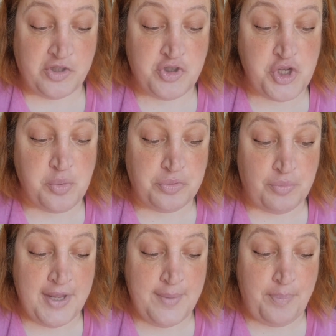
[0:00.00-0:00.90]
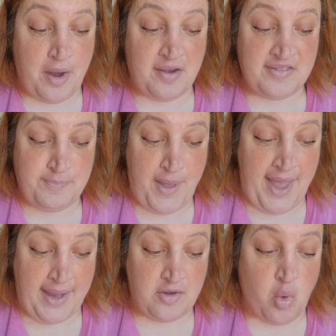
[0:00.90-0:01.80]
to 3 parts
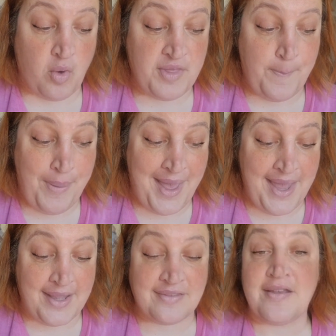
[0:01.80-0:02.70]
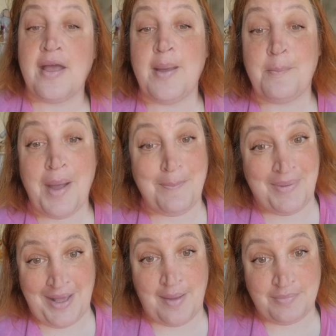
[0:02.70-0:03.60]
paint, or the paint might
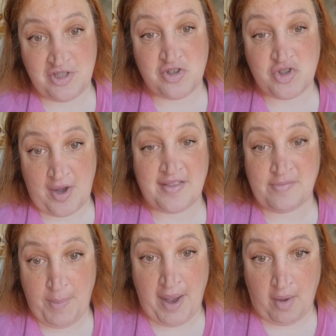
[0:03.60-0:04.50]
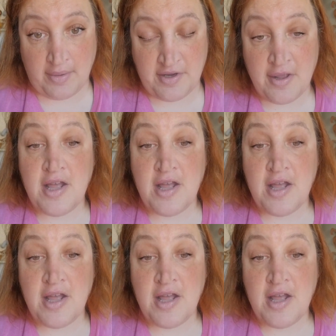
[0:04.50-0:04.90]
become too transparent.